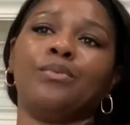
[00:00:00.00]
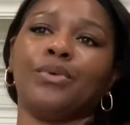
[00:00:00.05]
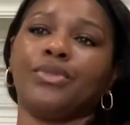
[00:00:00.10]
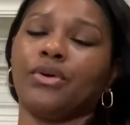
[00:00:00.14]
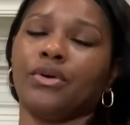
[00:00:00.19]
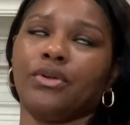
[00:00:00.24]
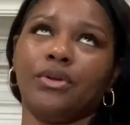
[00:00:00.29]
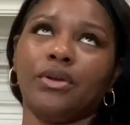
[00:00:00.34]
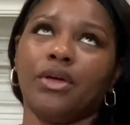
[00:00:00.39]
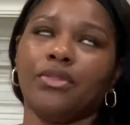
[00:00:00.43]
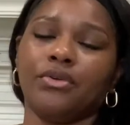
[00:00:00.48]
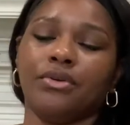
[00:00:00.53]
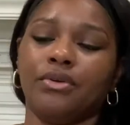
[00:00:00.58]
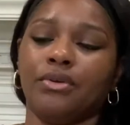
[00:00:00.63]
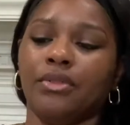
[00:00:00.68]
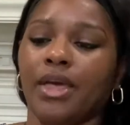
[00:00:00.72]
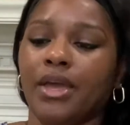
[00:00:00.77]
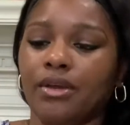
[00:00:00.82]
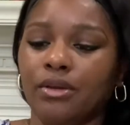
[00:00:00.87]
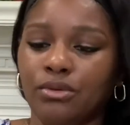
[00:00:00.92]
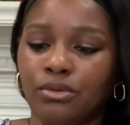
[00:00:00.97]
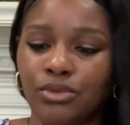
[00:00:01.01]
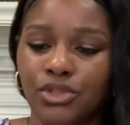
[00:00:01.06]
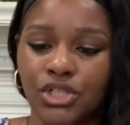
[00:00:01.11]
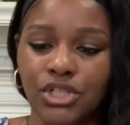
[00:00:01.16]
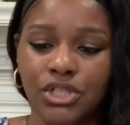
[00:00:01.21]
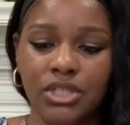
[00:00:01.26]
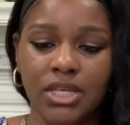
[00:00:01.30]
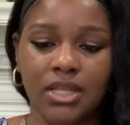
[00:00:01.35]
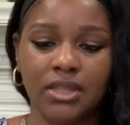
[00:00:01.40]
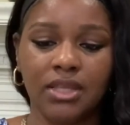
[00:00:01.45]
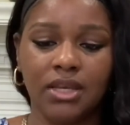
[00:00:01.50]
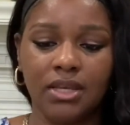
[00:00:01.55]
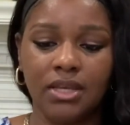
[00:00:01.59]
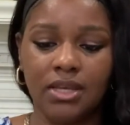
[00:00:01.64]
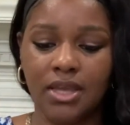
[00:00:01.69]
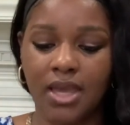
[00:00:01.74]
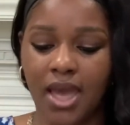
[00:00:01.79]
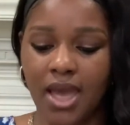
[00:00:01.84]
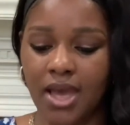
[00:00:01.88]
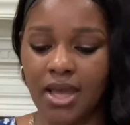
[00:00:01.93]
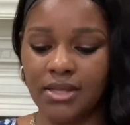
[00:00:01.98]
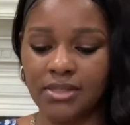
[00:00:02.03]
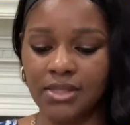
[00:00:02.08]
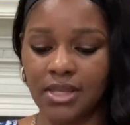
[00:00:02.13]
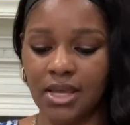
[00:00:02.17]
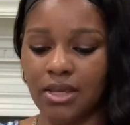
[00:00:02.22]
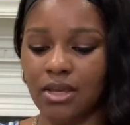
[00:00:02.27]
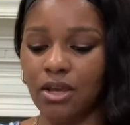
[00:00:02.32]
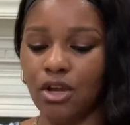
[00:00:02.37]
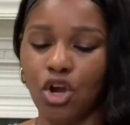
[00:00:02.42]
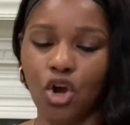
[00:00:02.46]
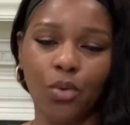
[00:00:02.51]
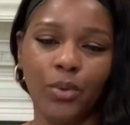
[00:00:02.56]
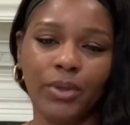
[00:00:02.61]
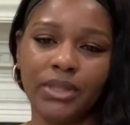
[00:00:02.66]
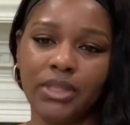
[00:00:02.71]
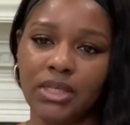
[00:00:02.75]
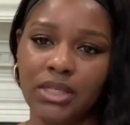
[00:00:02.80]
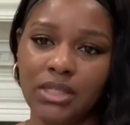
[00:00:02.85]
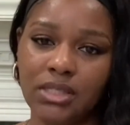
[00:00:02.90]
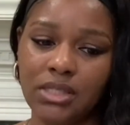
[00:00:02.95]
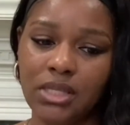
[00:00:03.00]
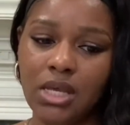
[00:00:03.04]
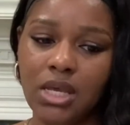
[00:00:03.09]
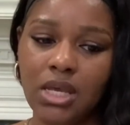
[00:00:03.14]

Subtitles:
with another like Gucci set that he has that can go with this.